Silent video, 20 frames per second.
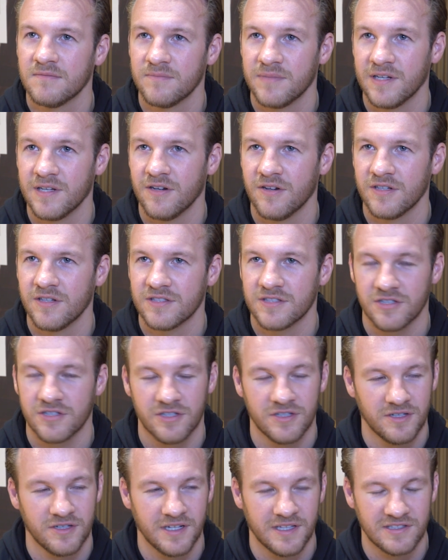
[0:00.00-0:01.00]
Being honest,
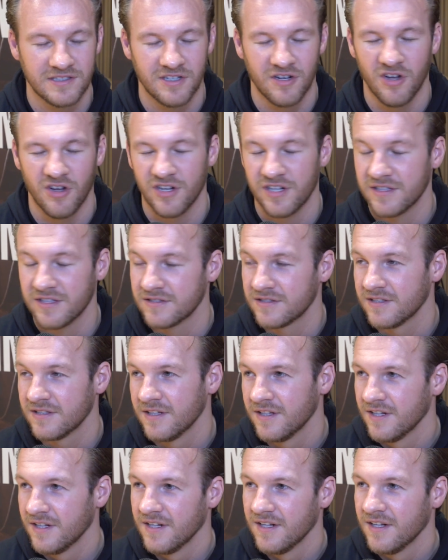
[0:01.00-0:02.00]
there's a lot of this
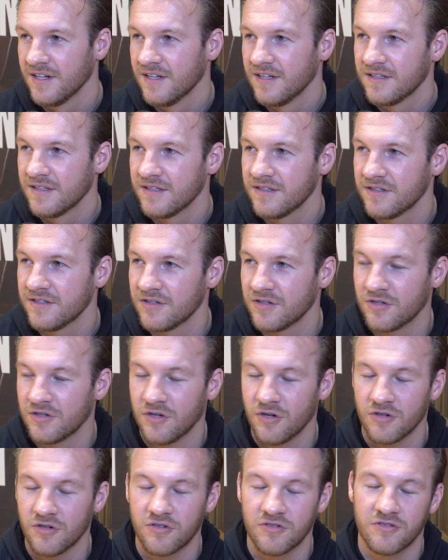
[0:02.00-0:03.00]

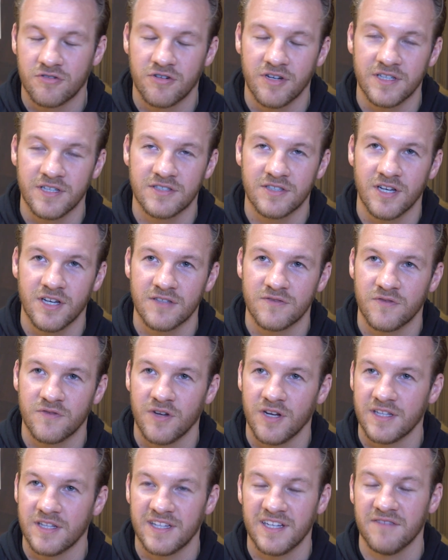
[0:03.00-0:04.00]
got criticised for
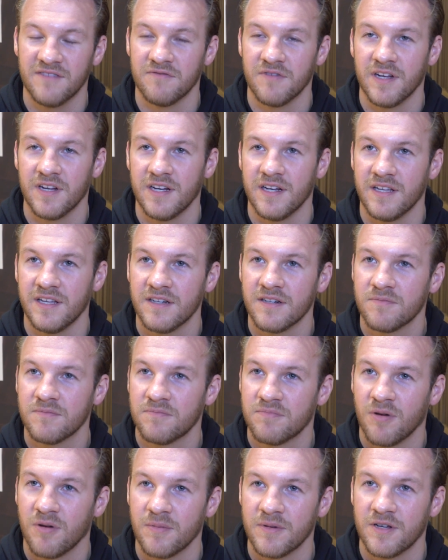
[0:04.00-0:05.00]
it. I didn't really. I
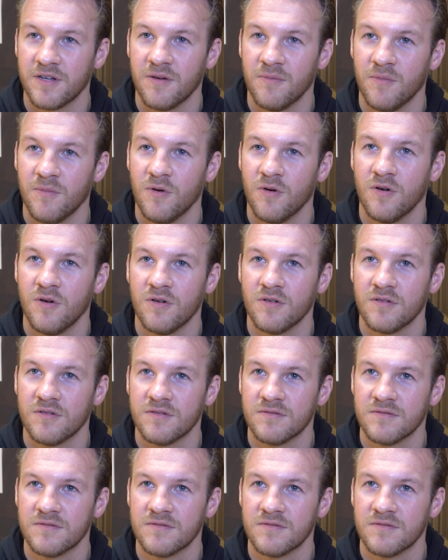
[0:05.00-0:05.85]
probably got more